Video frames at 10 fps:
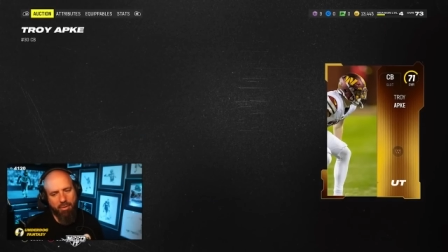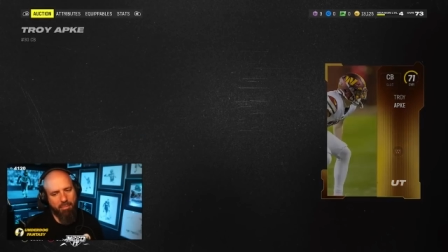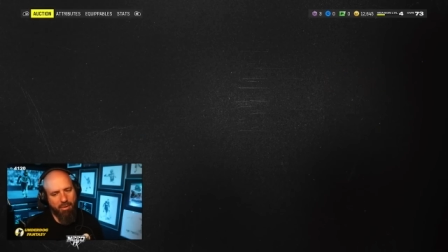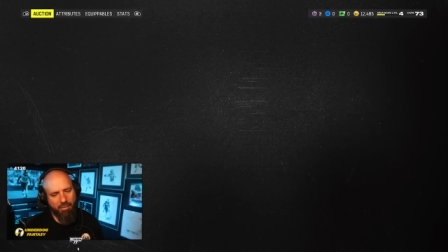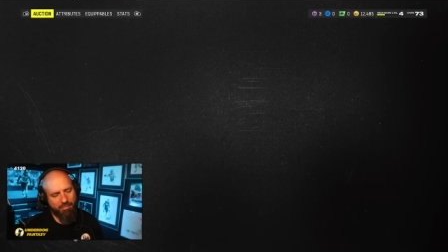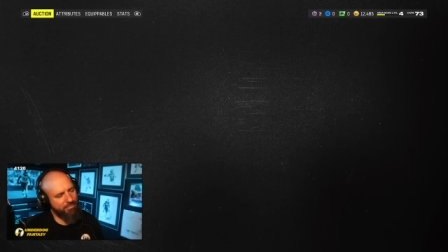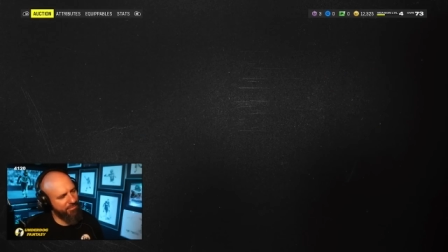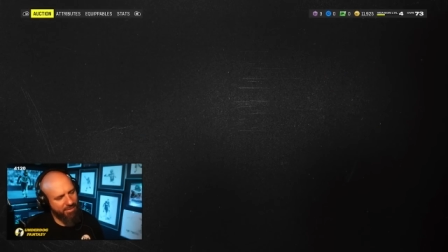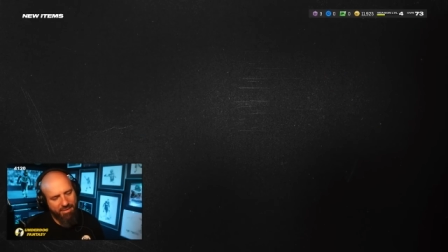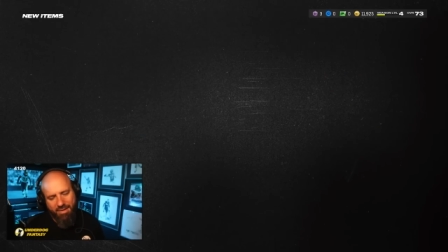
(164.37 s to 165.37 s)
bro.
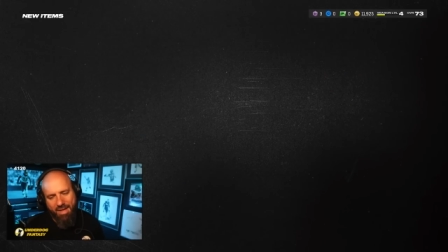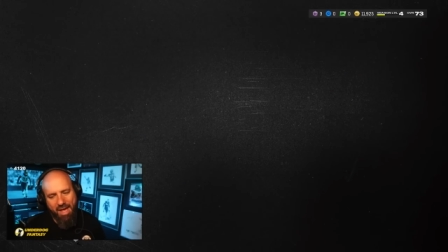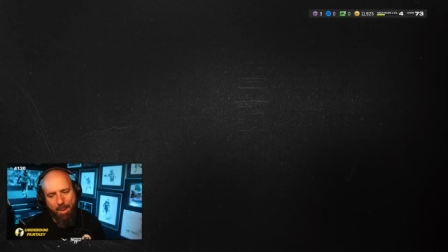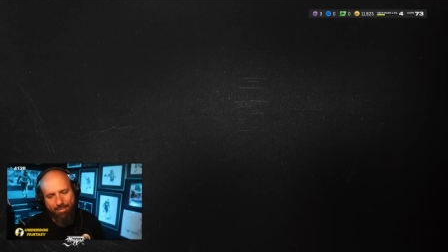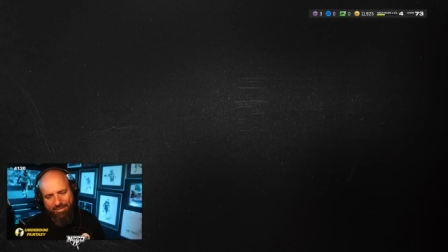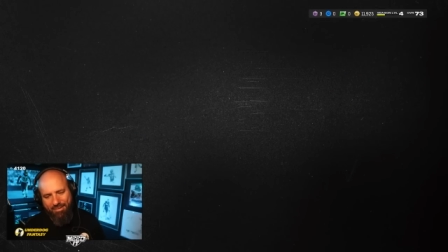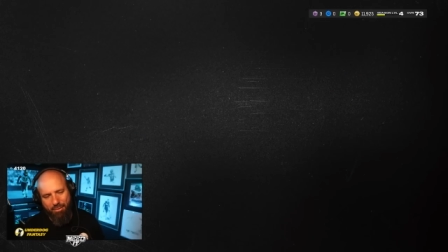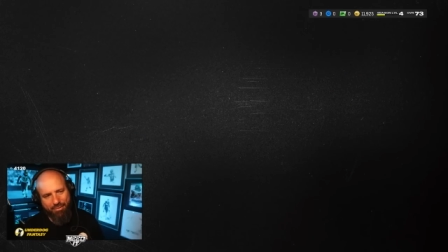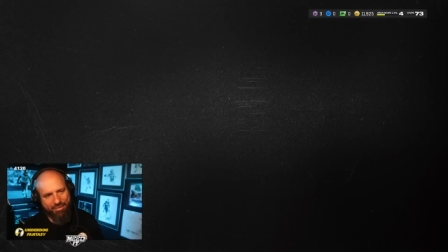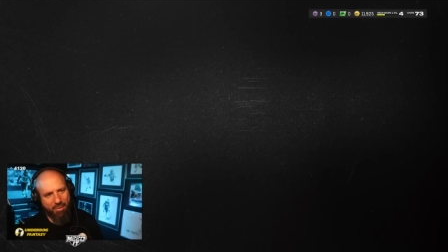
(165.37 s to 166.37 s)
Apke's
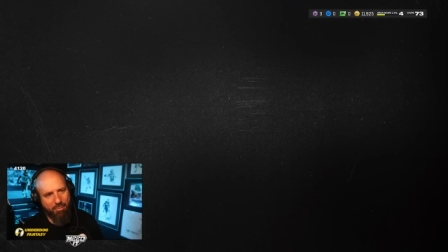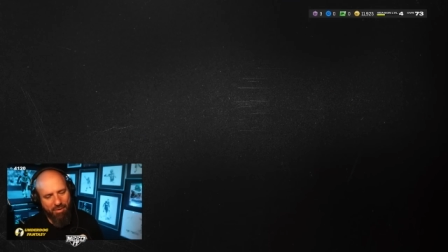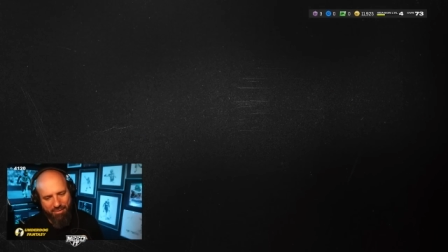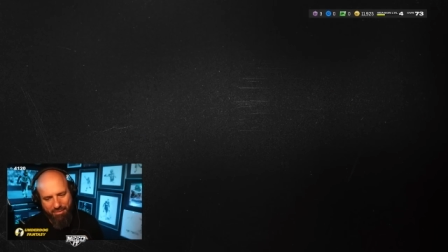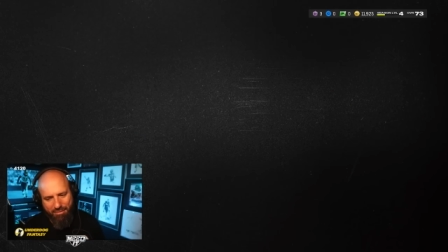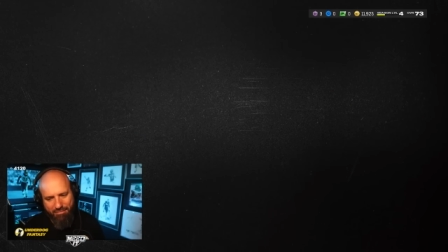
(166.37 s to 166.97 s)
going somewhere, dude.